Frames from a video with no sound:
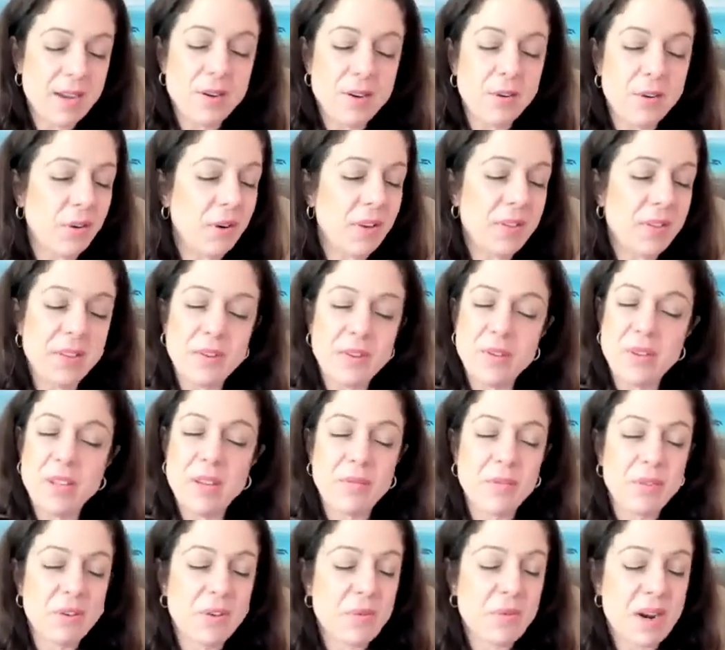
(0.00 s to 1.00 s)
You only have to do
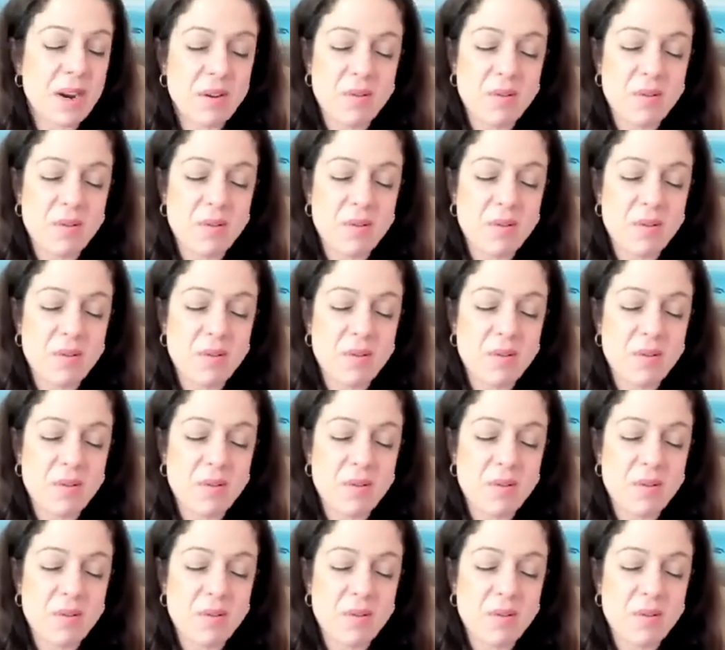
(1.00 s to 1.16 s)
that for direct